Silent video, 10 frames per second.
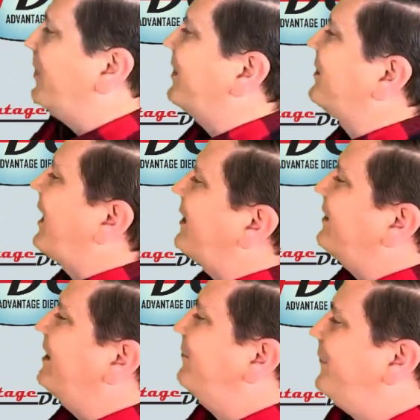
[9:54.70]
with this
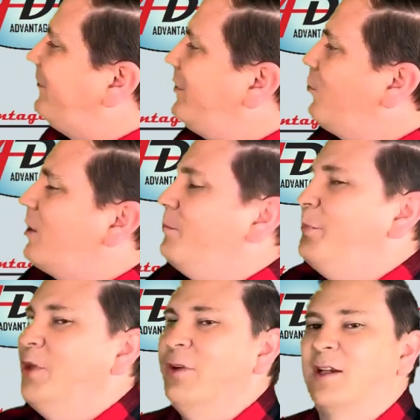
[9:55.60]
1951
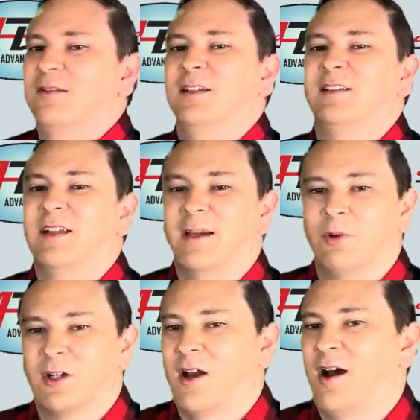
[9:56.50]
Buick
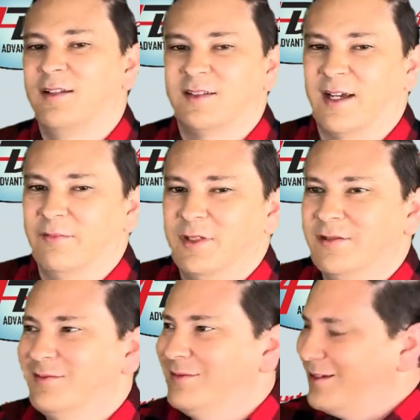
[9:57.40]
LeSabre concept.
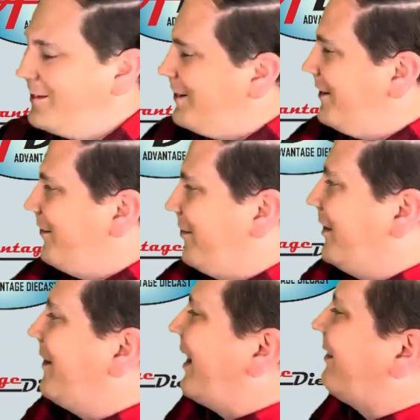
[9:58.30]

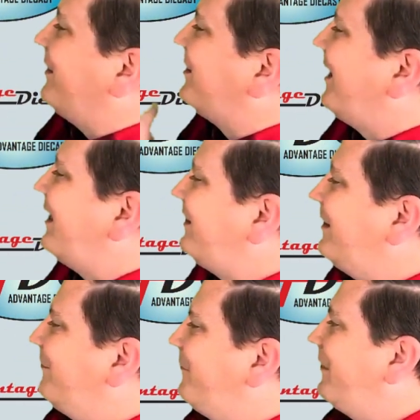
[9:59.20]
Then they had this
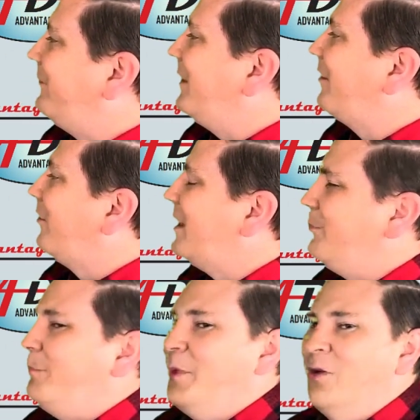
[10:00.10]

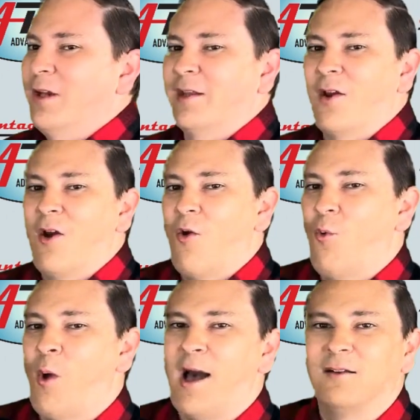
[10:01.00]
1953 Buick
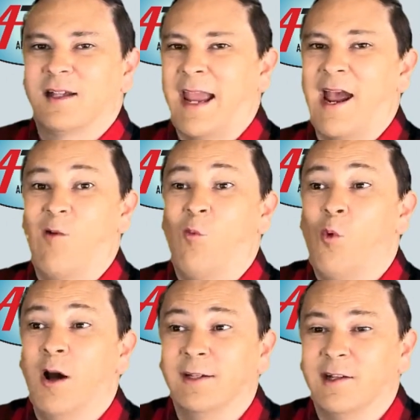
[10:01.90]
Wildcat
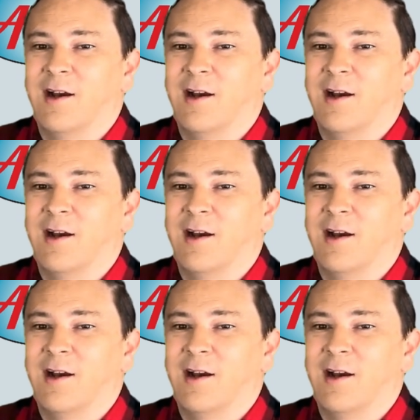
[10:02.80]
1